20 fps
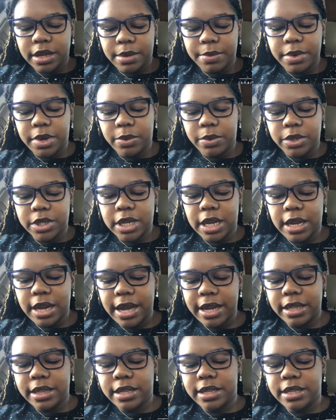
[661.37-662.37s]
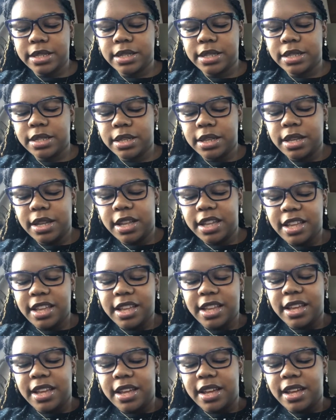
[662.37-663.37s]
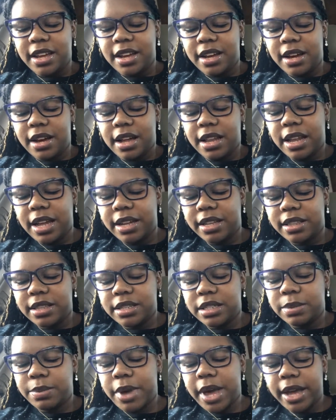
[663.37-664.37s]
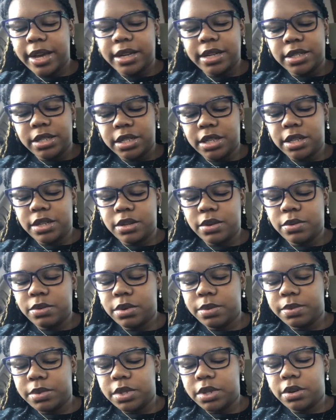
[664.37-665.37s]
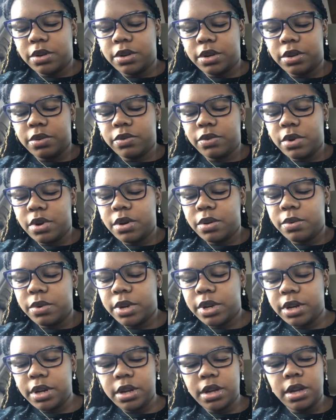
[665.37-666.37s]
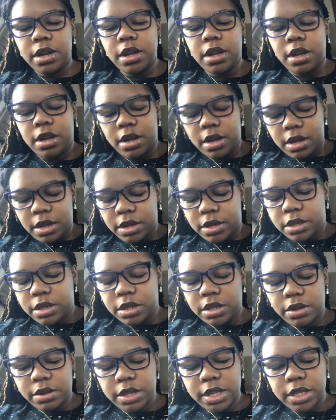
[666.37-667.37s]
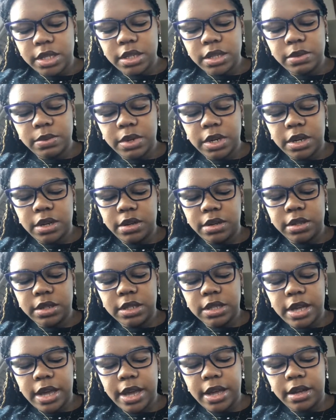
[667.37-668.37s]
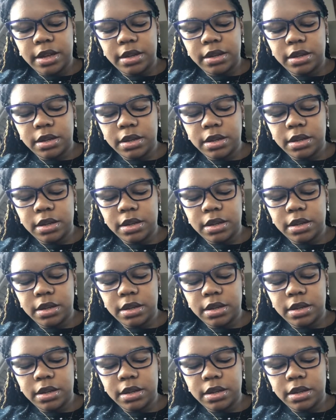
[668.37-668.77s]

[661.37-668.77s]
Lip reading: come in, which I like this. I like this packaging. Whoops, hold on, wrong one. So this is what it looks like.